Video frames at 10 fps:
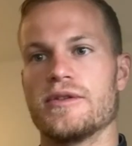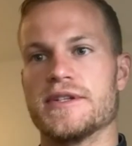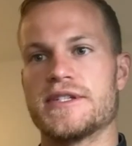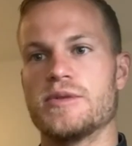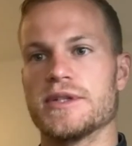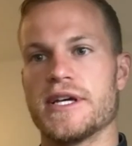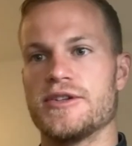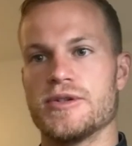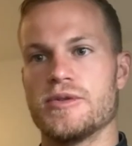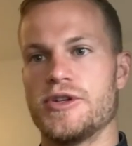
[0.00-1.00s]
and see what they
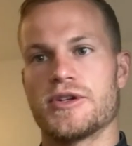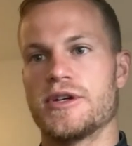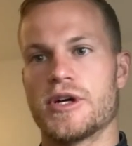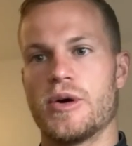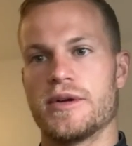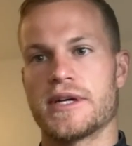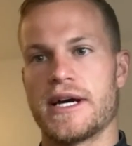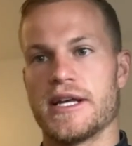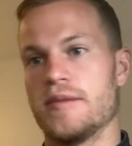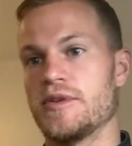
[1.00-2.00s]
do, and you can go and
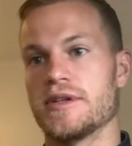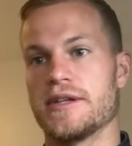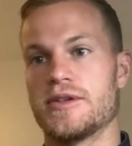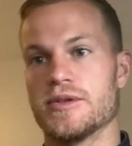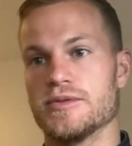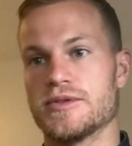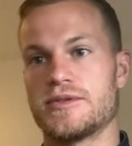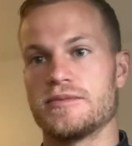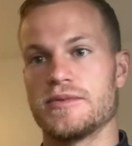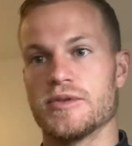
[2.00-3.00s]
kind of emulate
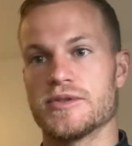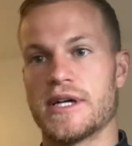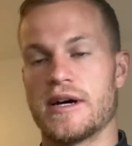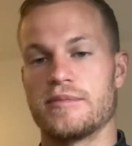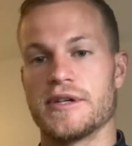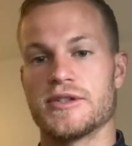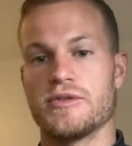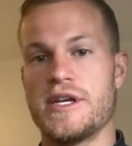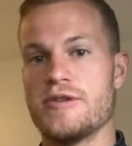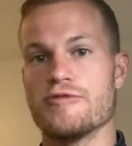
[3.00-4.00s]
those style of play. So
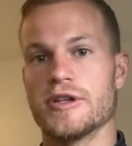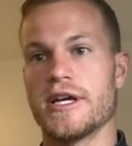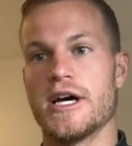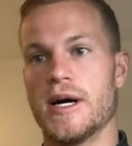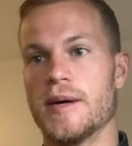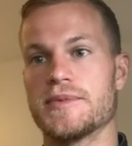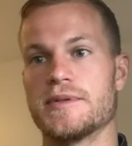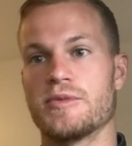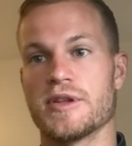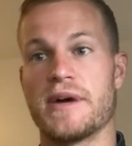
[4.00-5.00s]
he really helped
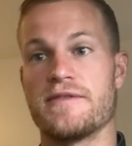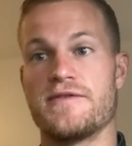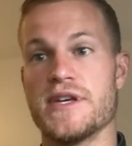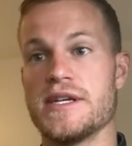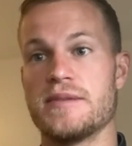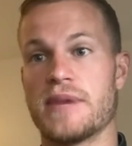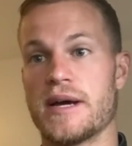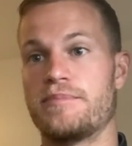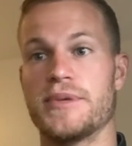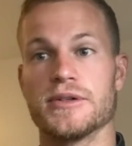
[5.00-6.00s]
with my feet, my
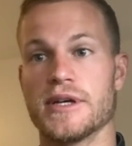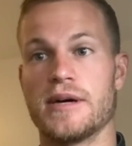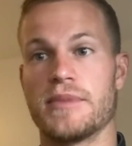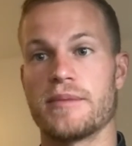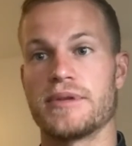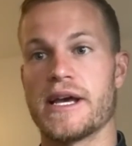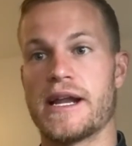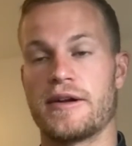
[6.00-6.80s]
build up, my playing out